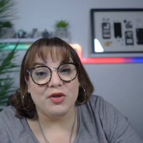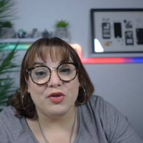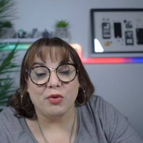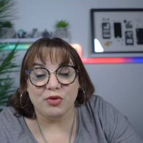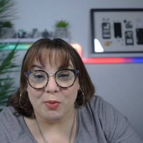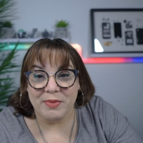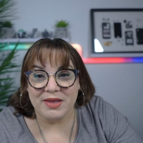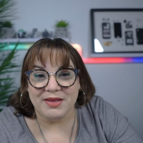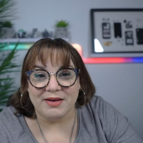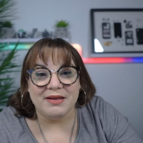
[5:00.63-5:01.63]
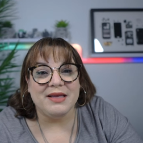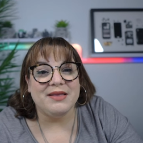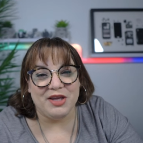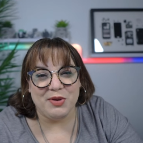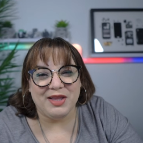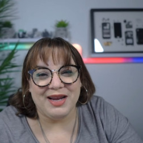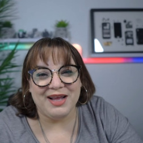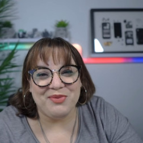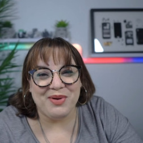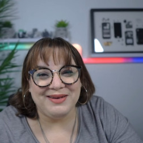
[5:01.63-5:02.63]
So don't miss it. See you in the
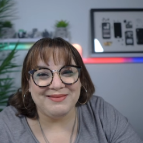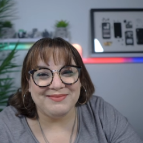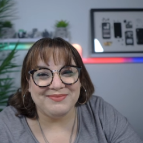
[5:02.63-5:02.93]
next one.